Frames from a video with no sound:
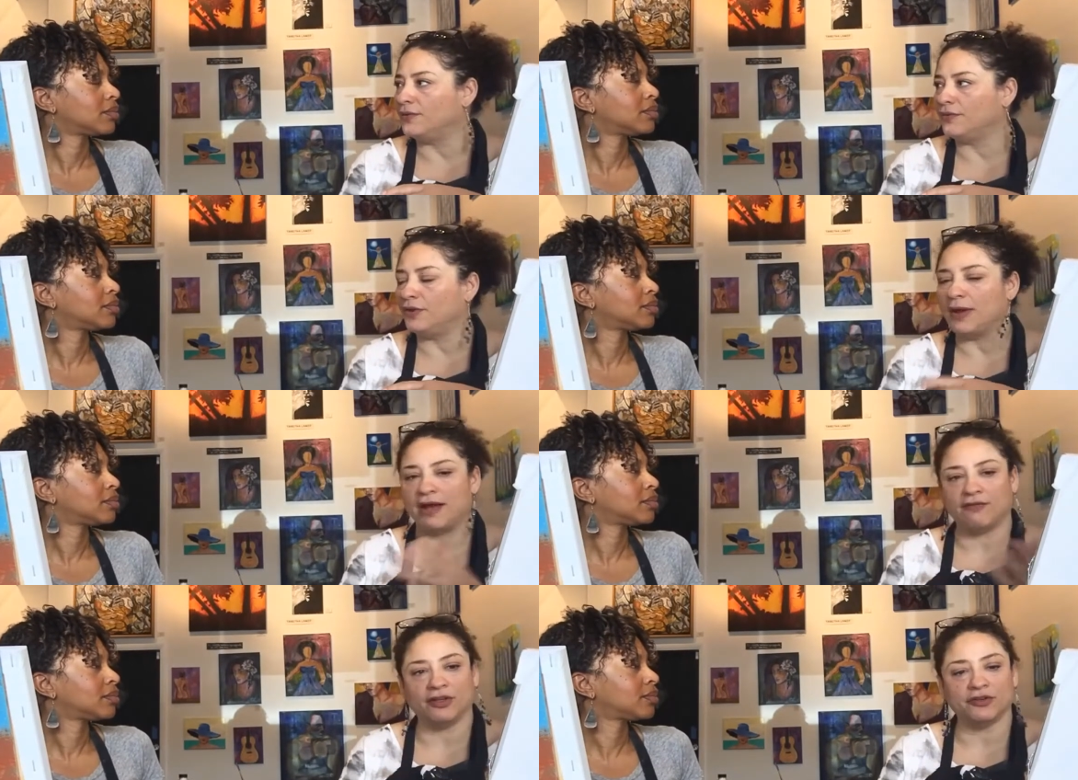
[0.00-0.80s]
Speaker 1: mm-hmm. you
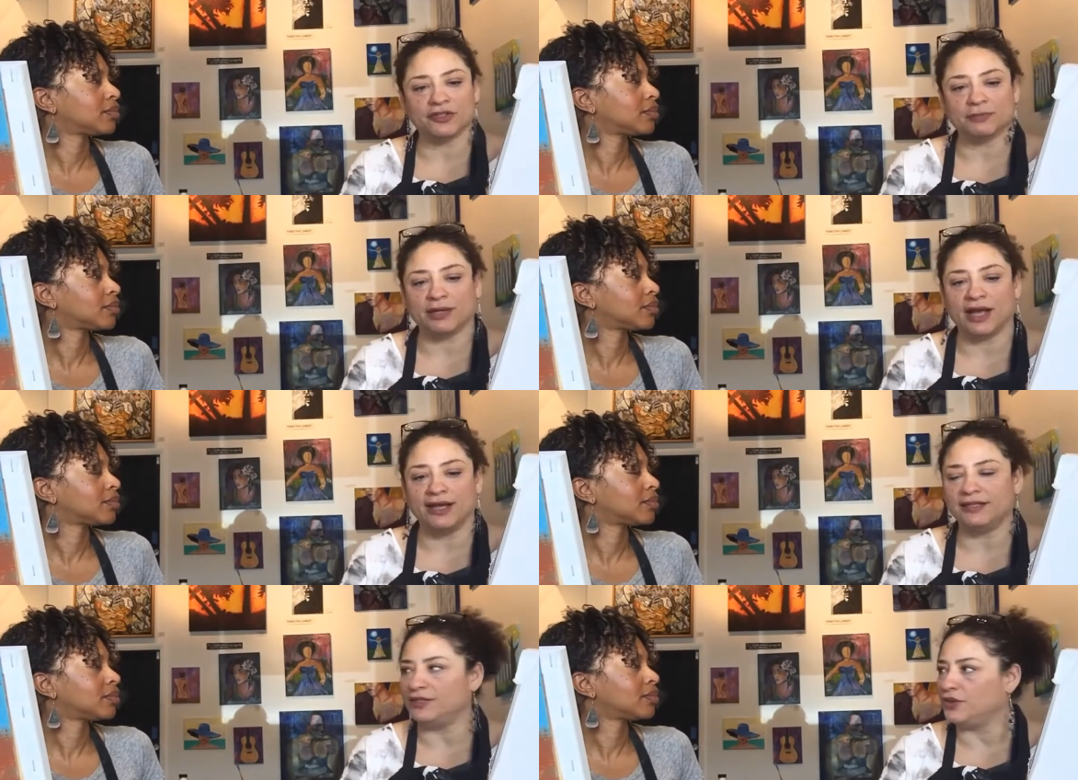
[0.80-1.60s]
have all your
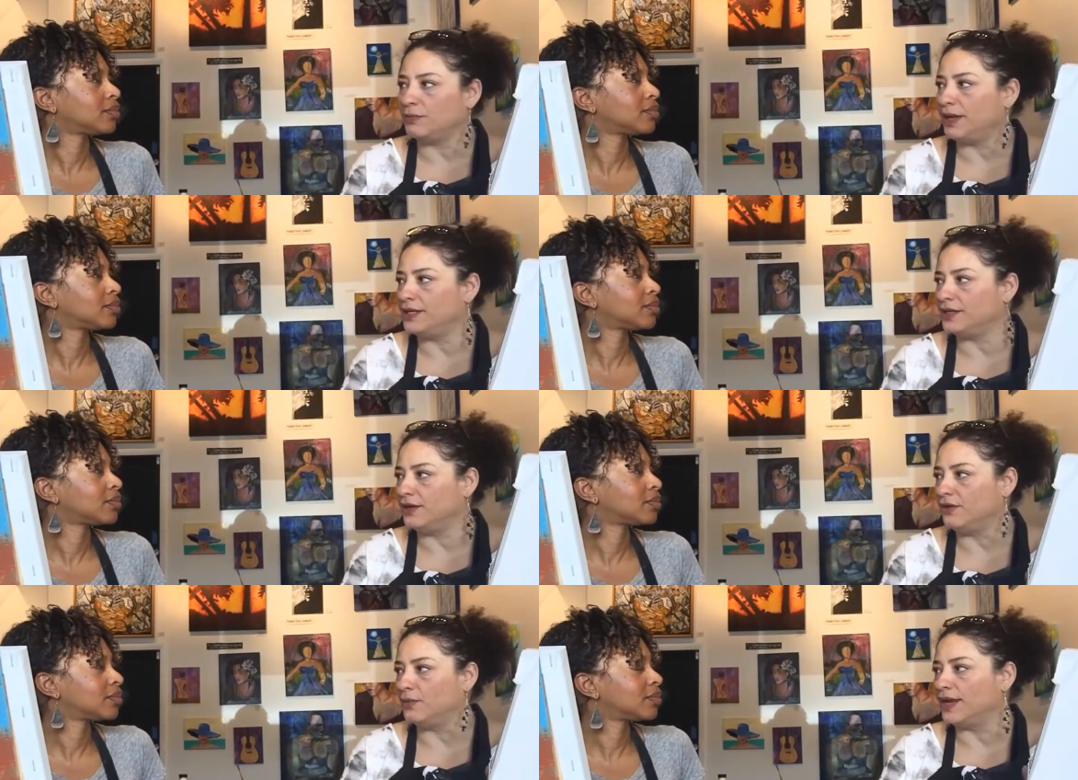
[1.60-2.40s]
supplies and mm-hmm. you can paint at
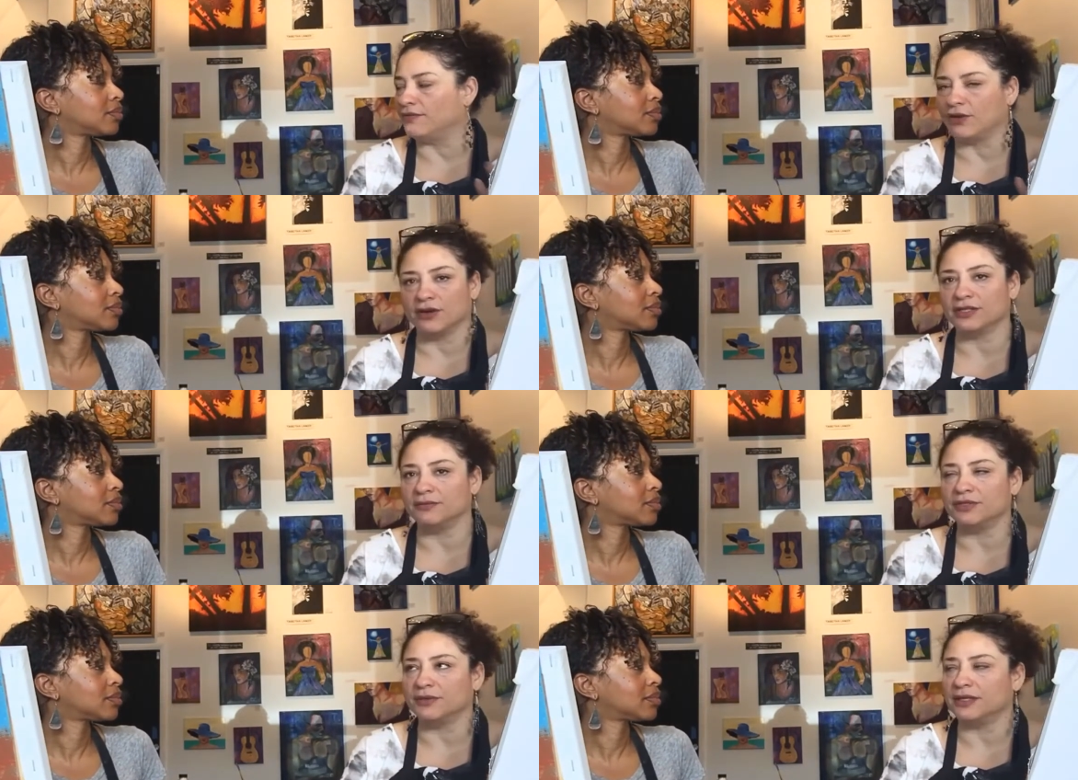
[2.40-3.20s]
home. We mm-hmm. have a hard time
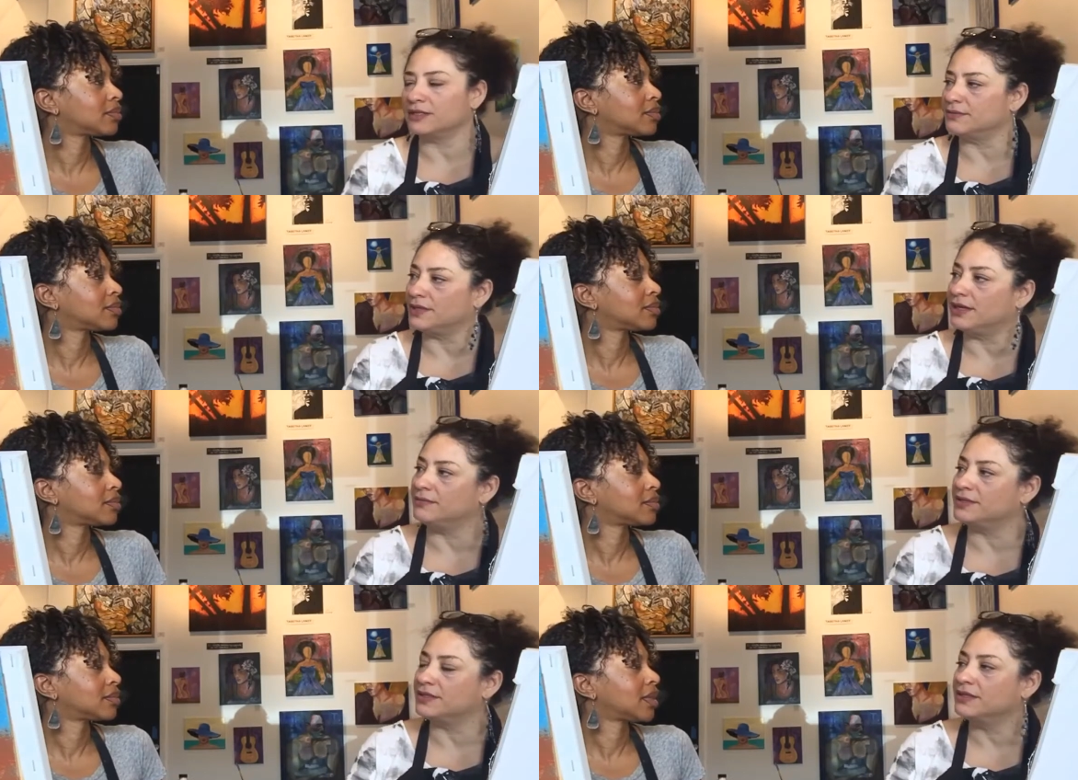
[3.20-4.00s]
doing it
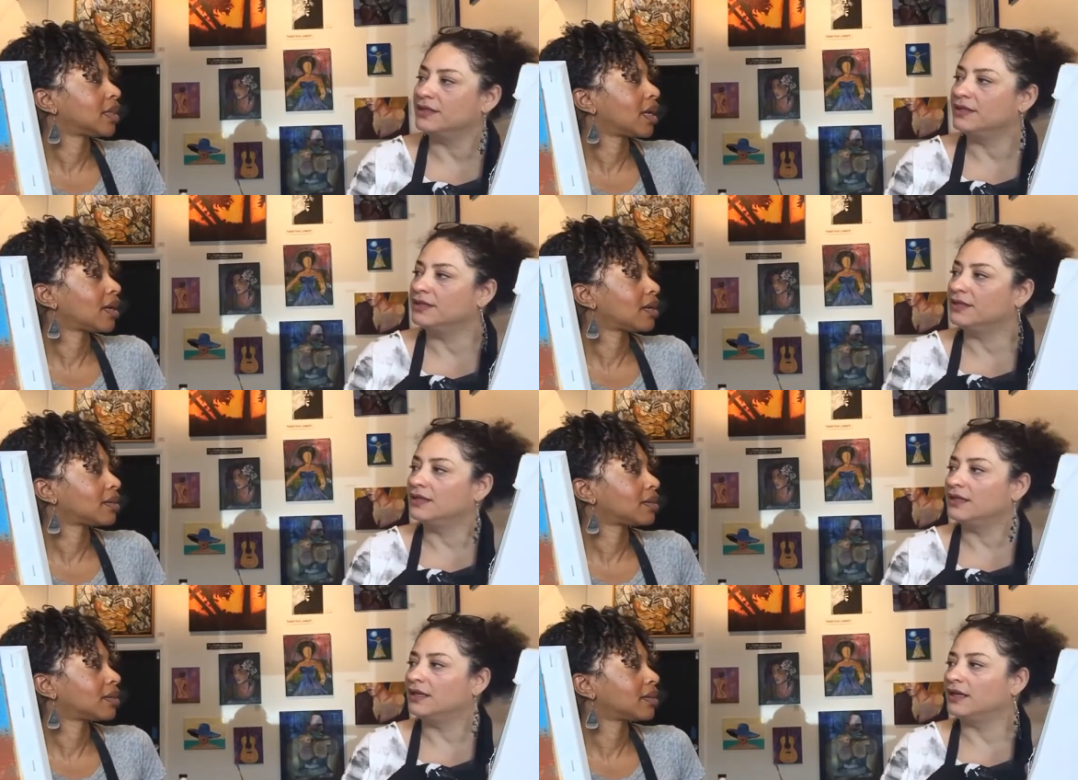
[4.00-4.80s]
sometimes. Yeah.
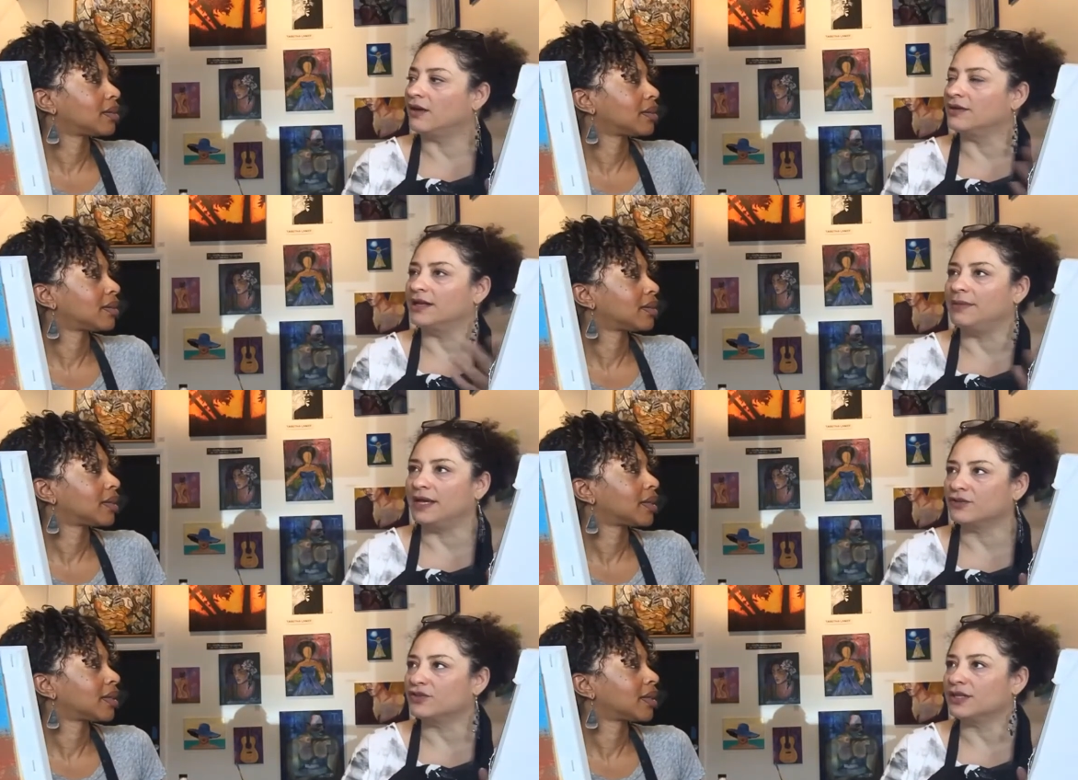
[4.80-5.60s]
Hard time
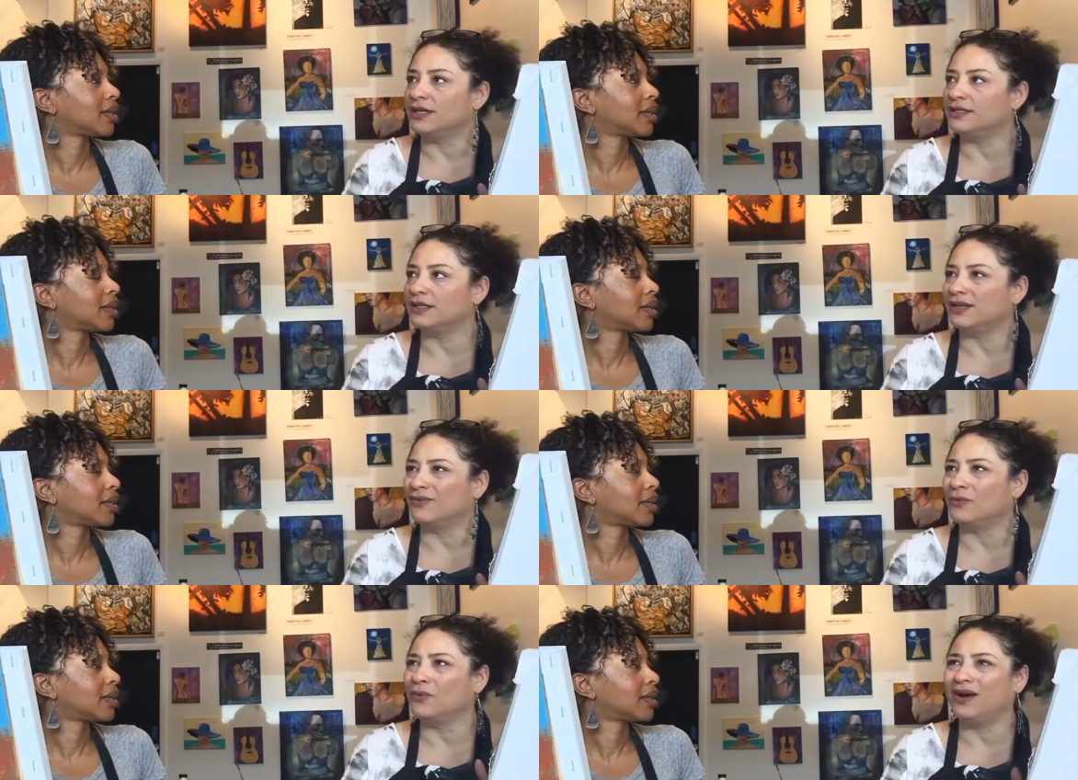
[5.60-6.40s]
exercising.
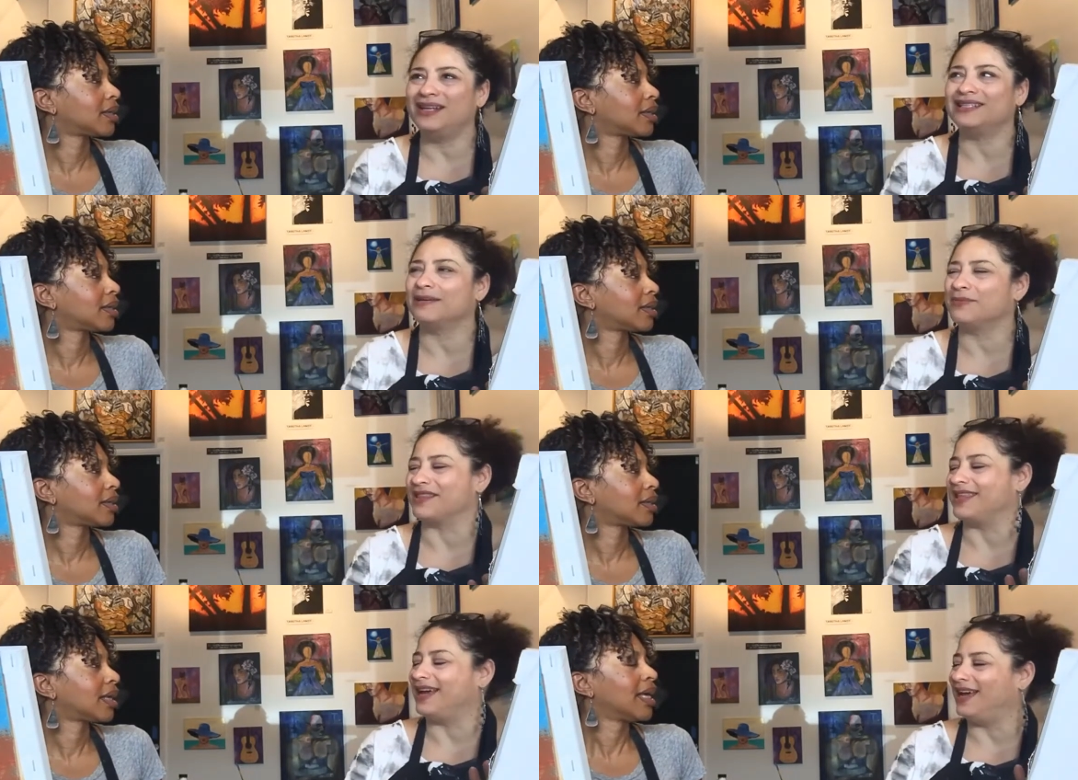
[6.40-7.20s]
What is up
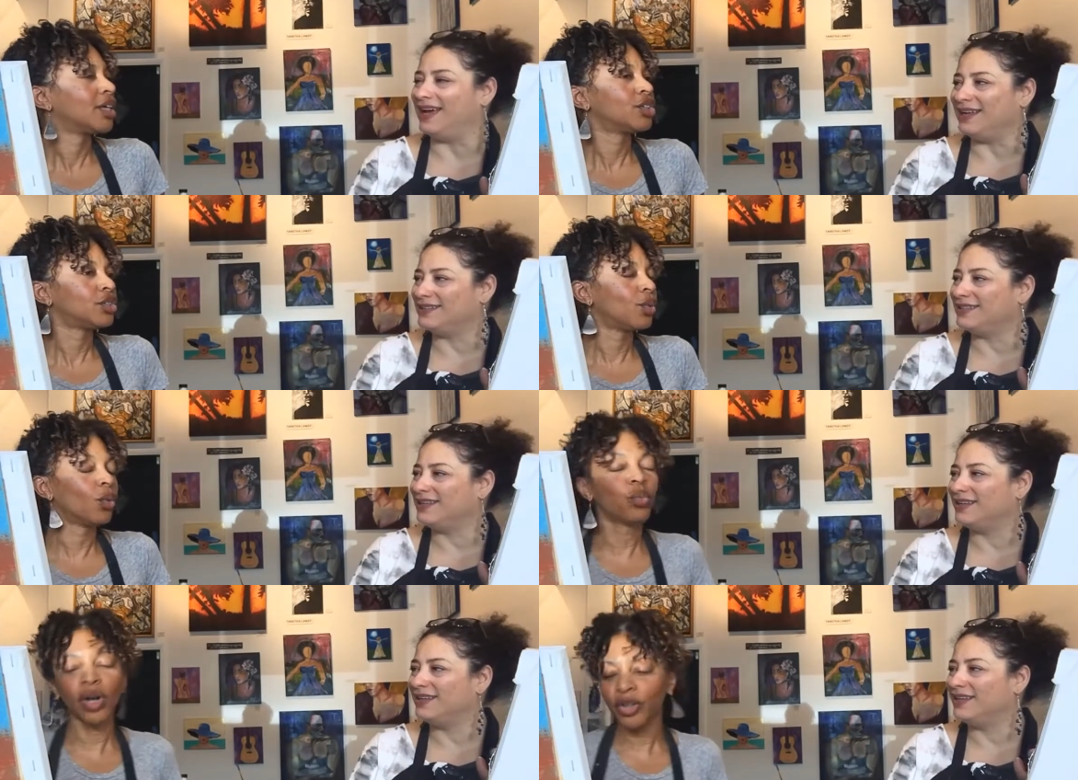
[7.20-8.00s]
with
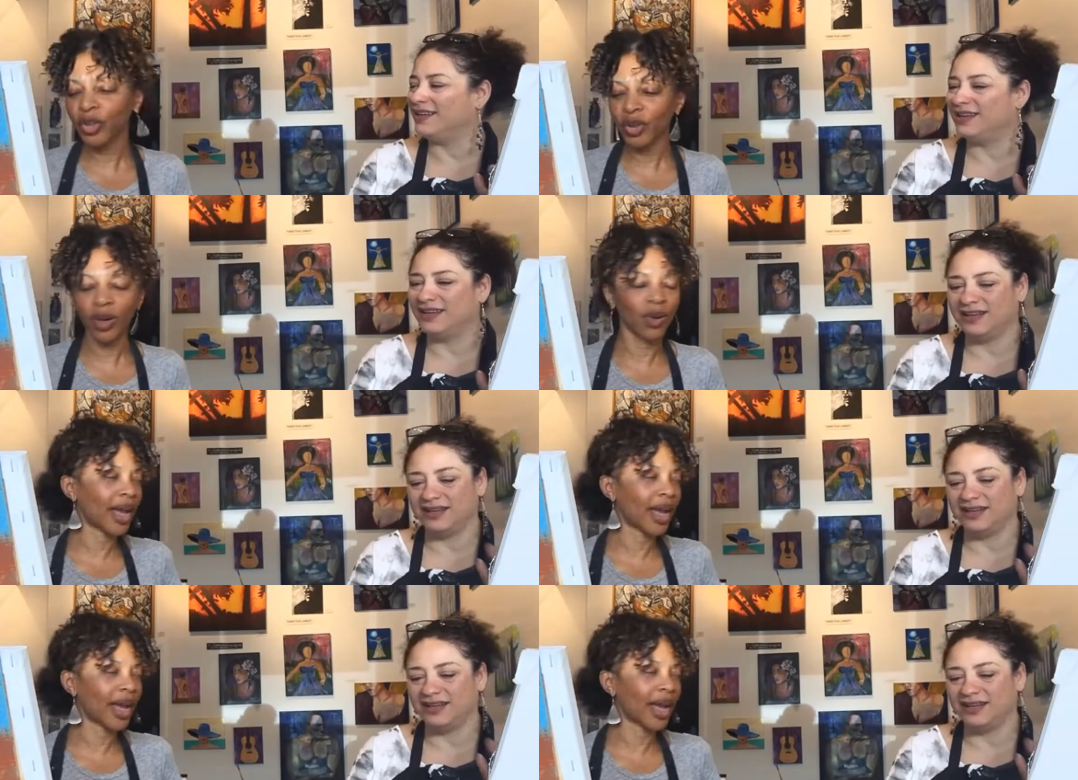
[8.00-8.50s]
that?
Speaker 2: Well, you know,